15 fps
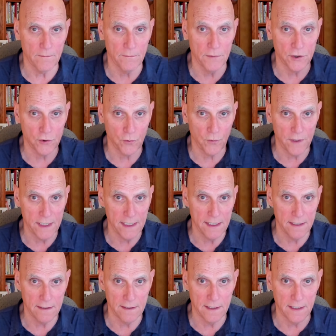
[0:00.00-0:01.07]

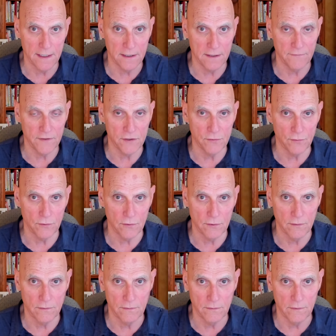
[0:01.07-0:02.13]
between
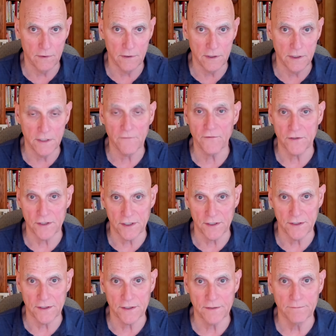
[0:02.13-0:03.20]
individual
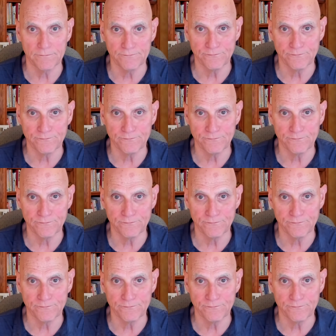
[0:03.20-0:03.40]
differences